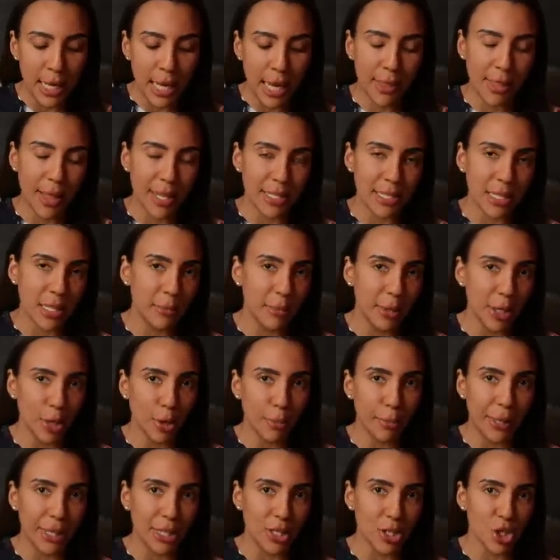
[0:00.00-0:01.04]
And that's going to be
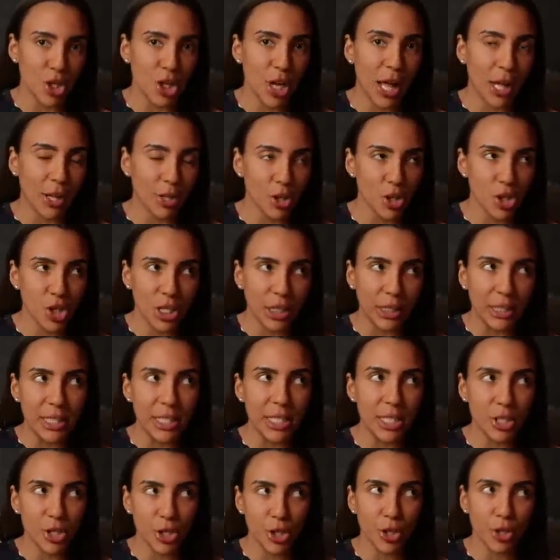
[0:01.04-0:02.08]
your biggest challenge, to
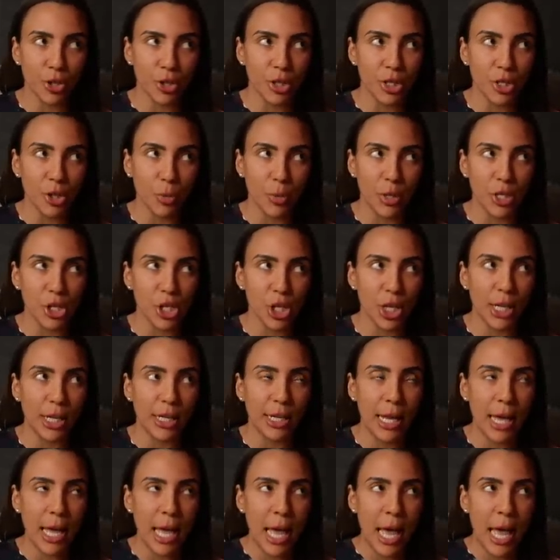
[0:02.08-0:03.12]
listen to your
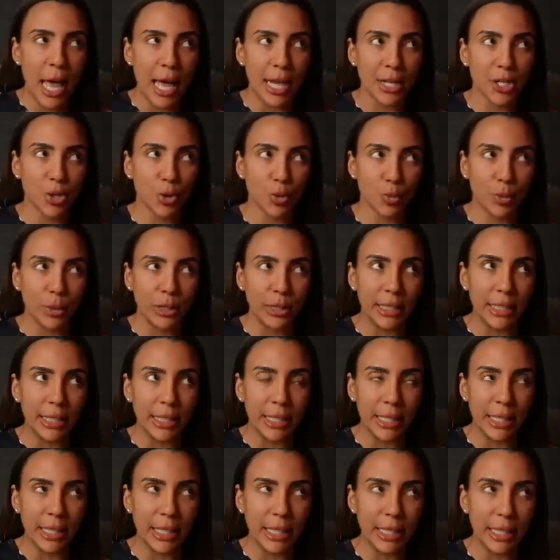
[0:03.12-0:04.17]
intuition and to
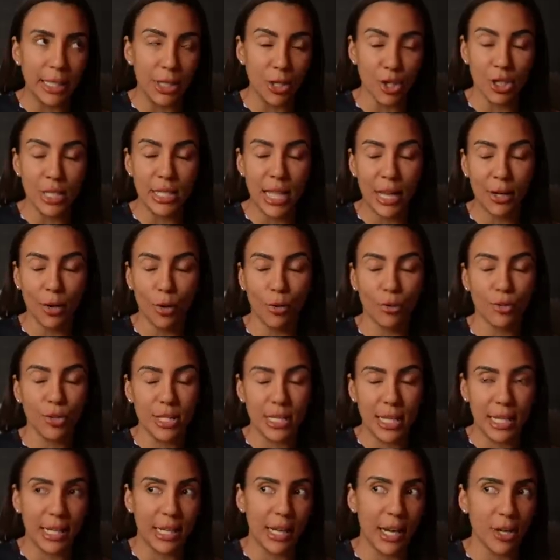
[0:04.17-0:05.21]
really understand,
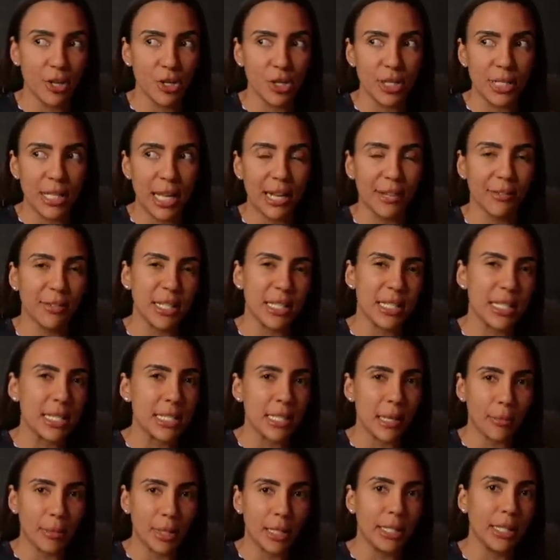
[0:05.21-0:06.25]
overstand, and understand if this is
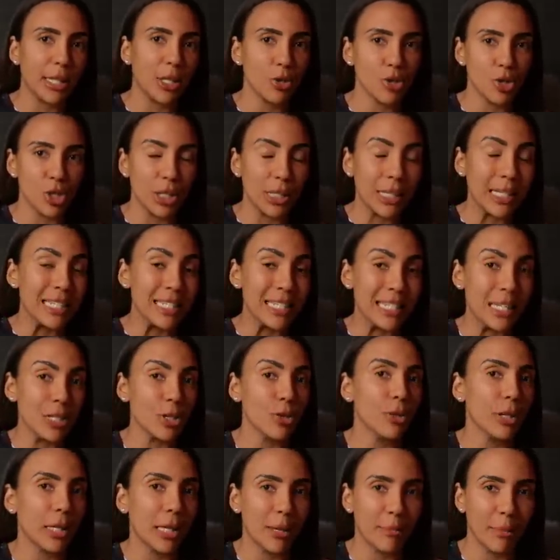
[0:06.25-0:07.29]
something that you should
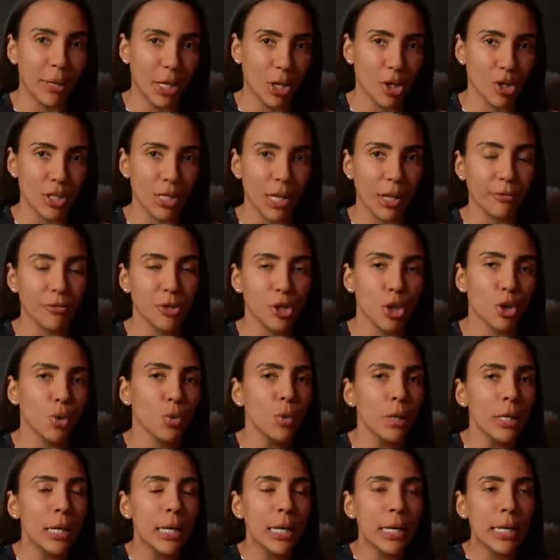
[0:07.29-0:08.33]
continue to commit yourself
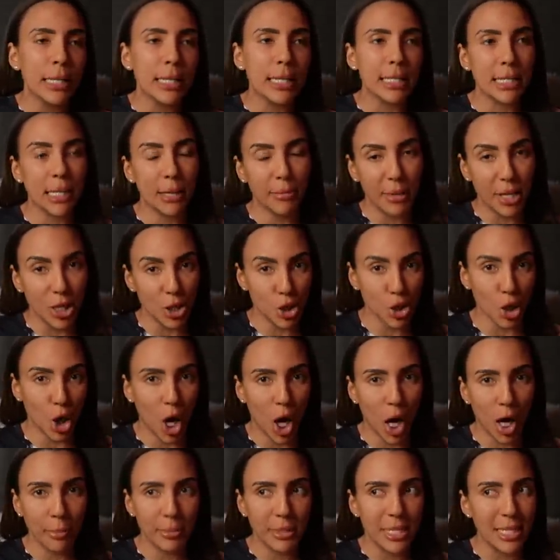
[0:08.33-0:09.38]
to. This could be a
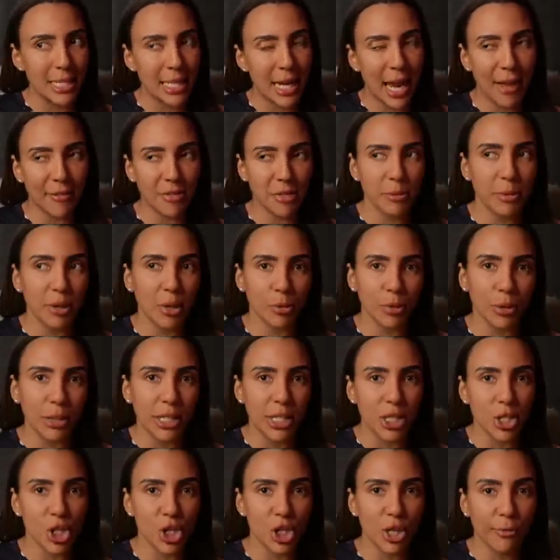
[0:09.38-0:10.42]
job. It doesn't have to be a
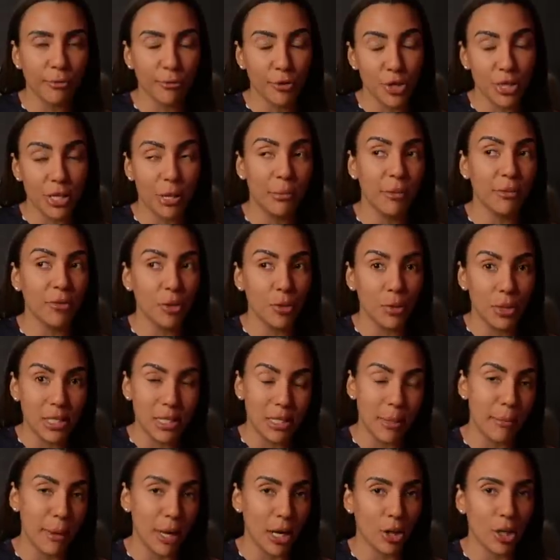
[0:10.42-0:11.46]
relationship. For some of you, it
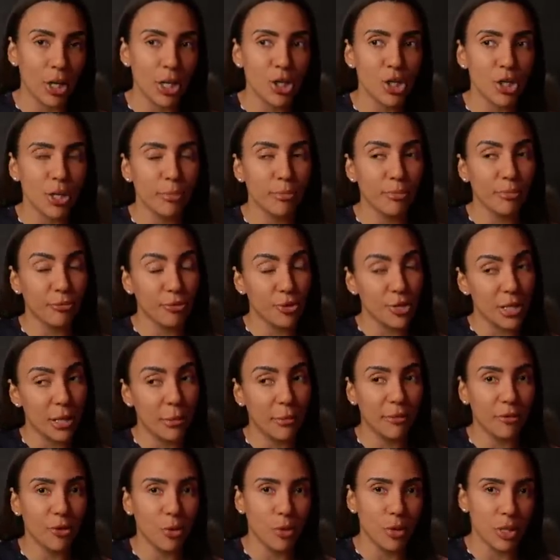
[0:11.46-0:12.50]
is a marriage. For
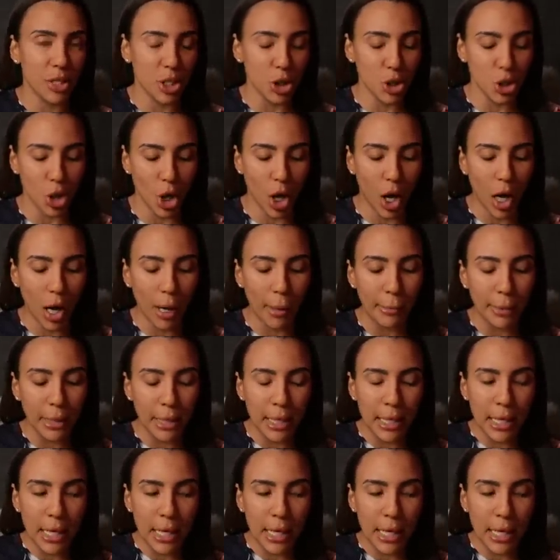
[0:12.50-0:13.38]
some of you, it's a job.